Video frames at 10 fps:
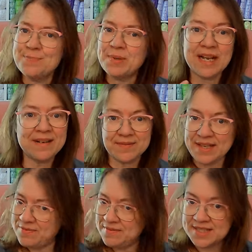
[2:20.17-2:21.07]
But I
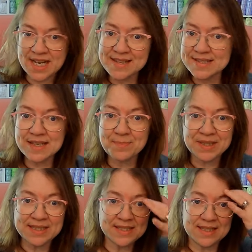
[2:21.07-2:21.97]
they've done
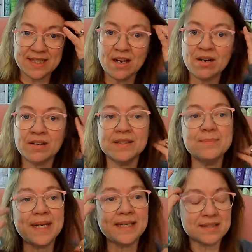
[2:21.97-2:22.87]
something to the yarn to
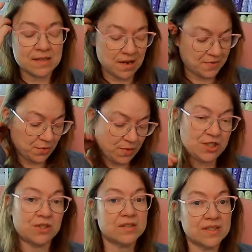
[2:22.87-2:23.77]
make it softer,
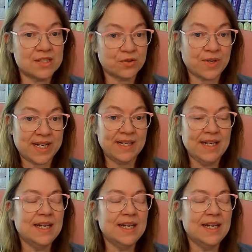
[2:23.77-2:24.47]
which is great.